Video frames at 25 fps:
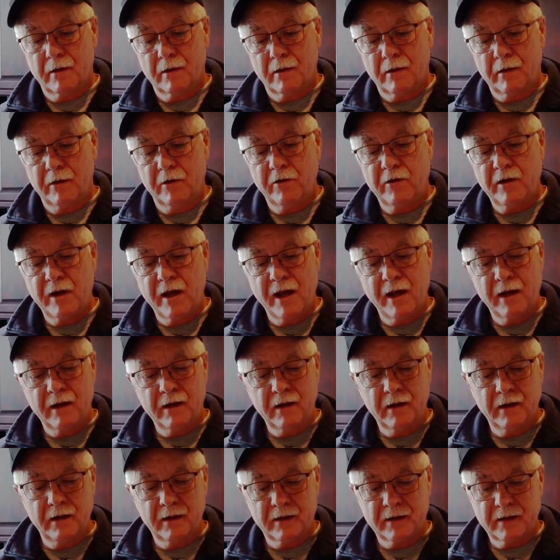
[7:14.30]
you can
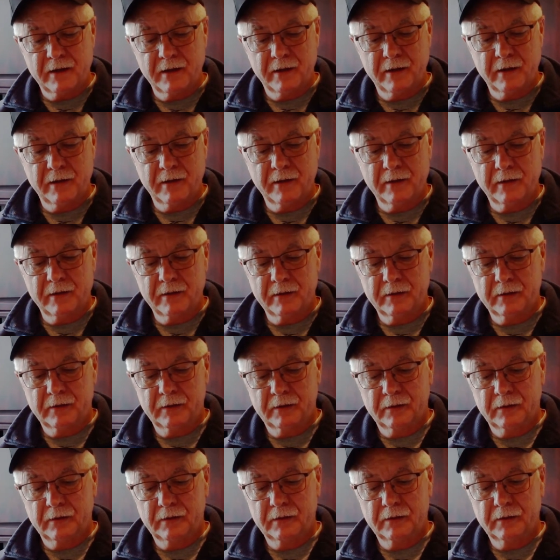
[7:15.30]
get
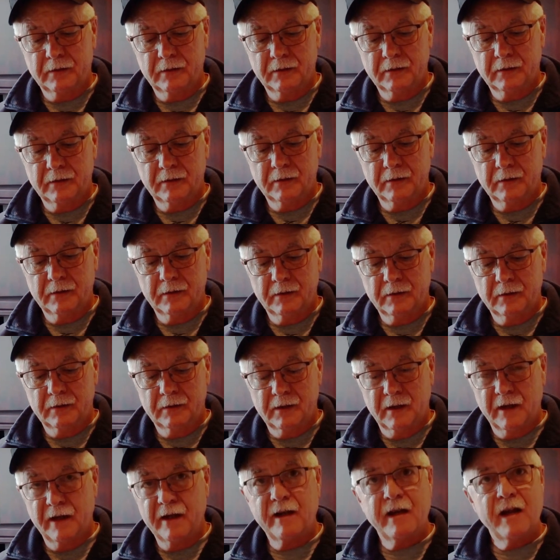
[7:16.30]
uh,
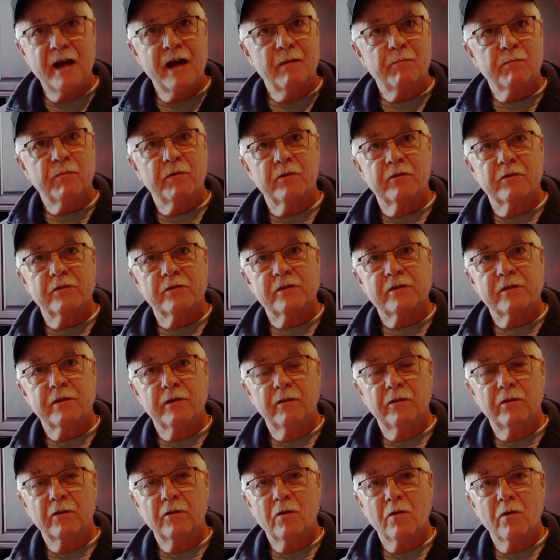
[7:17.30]
adapters
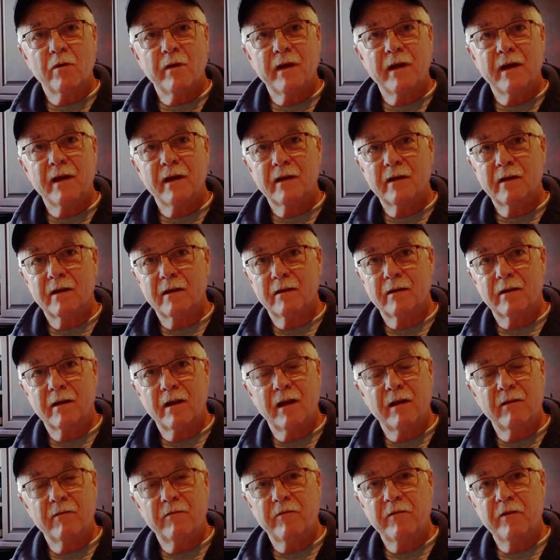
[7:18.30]
that'll go ahead and,
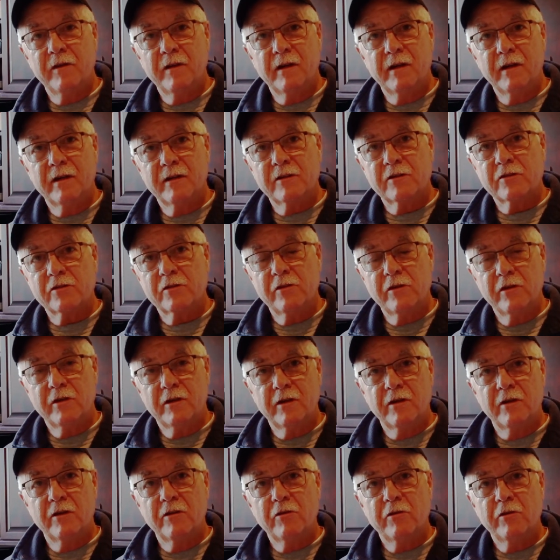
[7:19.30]
and fit in so you
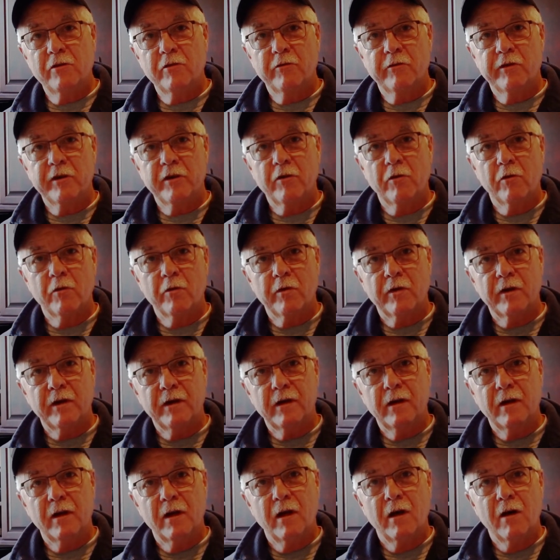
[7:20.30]
can do your
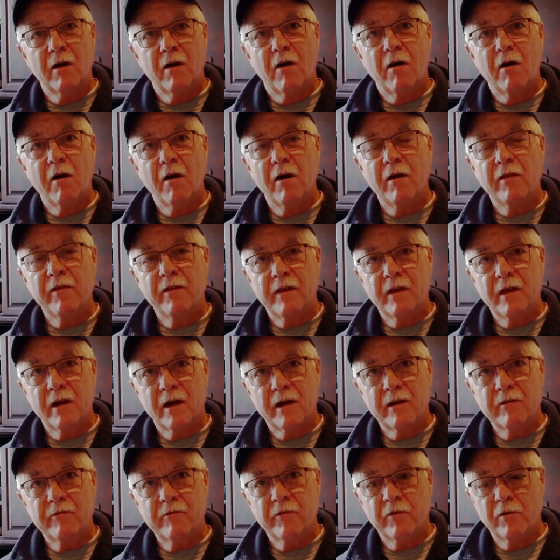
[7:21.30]
recording on the
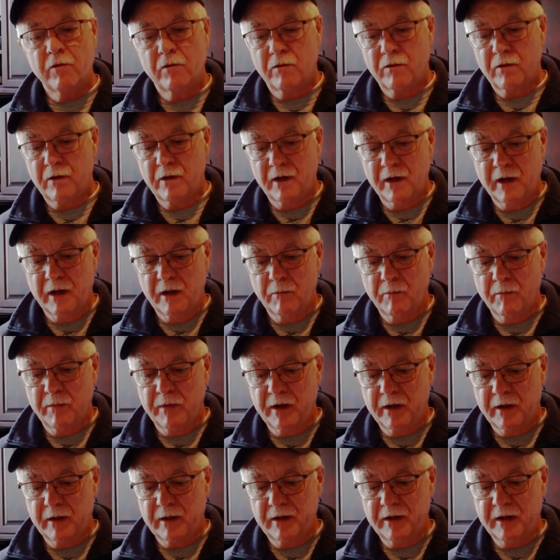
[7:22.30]
iPhone.
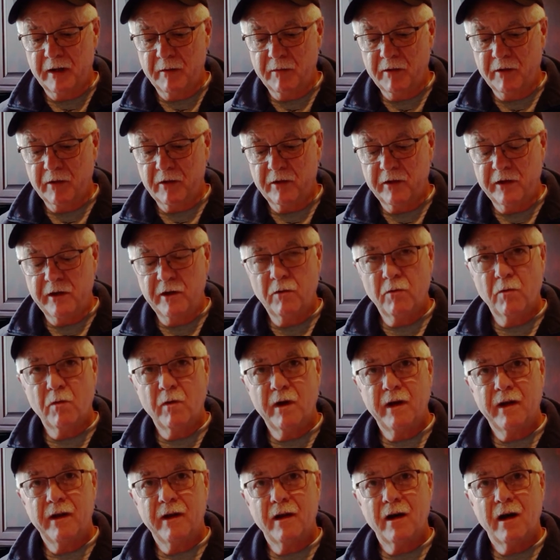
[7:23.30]
But typically,
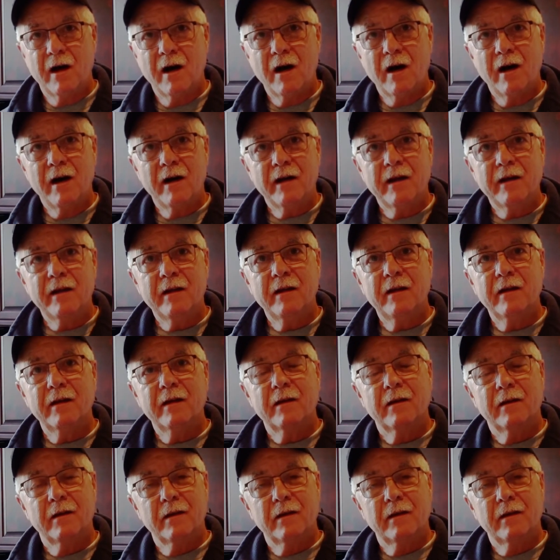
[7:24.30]
when I